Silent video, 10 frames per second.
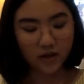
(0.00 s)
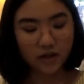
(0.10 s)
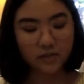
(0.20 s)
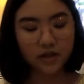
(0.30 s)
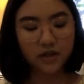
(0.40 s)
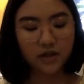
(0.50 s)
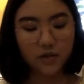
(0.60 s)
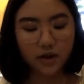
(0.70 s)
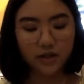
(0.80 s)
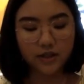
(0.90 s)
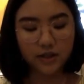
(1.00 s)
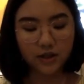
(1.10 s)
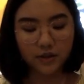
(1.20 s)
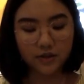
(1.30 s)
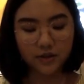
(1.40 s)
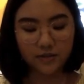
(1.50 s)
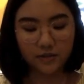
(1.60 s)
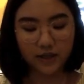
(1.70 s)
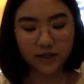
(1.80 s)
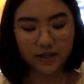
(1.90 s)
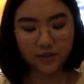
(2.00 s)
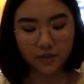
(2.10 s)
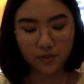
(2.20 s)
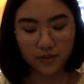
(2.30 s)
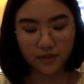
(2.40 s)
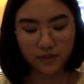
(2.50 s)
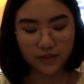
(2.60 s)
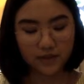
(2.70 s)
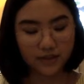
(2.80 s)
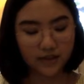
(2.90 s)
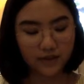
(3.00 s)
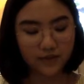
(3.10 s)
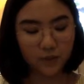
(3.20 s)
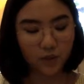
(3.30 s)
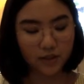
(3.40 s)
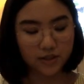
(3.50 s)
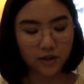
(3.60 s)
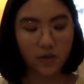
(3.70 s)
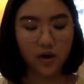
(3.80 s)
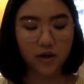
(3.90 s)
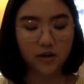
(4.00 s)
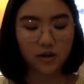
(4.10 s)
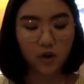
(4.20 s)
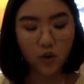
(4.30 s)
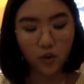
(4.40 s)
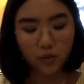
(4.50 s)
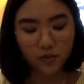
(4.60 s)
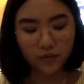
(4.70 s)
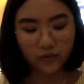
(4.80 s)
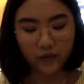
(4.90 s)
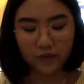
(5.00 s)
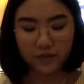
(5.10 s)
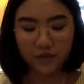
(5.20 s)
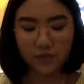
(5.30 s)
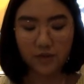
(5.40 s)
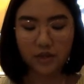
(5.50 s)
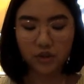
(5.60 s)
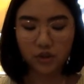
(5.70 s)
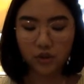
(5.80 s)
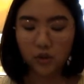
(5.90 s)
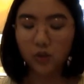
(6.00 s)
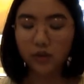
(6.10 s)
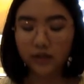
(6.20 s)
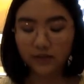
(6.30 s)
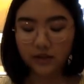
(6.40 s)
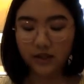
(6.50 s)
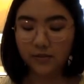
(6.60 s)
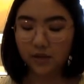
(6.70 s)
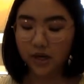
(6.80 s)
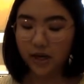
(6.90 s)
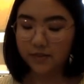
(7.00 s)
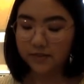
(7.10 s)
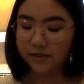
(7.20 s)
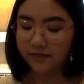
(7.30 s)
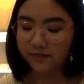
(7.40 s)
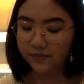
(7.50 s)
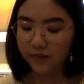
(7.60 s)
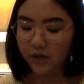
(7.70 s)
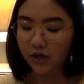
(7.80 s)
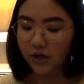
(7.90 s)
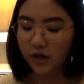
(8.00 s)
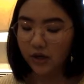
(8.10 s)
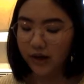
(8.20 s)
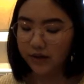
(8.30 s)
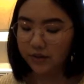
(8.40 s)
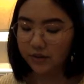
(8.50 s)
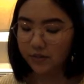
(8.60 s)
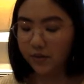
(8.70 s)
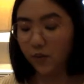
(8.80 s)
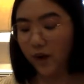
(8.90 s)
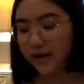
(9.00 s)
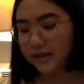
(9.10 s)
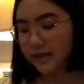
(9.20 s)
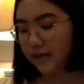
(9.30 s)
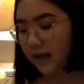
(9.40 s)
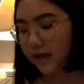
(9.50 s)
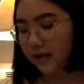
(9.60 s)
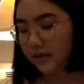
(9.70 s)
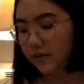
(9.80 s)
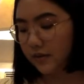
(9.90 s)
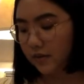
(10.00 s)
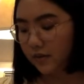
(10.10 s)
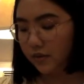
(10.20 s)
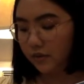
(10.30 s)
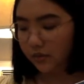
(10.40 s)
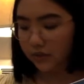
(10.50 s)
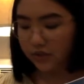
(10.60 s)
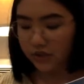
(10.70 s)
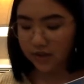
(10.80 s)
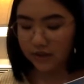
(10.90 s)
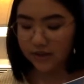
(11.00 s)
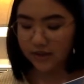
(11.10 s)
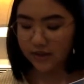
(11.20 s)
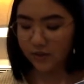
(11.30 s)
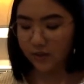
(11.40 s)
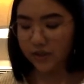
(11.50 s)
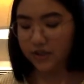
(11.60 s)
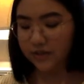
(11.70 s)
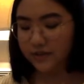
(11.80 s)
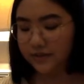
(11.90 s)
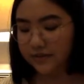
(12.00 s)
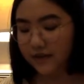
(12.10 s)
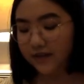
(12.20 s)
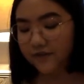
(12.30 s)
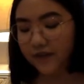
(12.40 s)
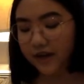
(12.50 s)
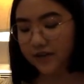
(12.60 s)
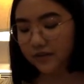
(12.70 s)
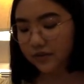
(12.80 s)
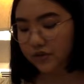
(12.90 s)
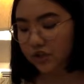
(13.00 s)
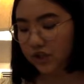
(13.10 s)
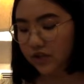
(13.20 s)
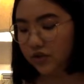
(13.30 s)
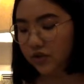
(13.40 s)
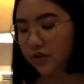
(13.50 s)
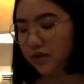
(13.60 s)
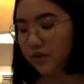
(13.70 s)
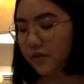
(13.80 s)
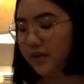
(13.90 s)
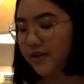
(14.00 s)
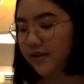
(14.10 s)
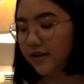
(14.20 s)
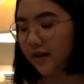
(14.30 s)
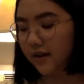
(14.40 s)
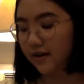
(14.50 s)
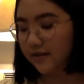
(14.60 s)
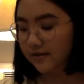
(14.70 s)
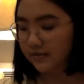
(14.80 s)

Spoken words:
Amelia wanted to go someplace where people didn't have to work so hard, or move around so much, or live in labor camps. Her house would be white and tidy, with blue shutters at the windows, and a fine old shade tree growing in the yard.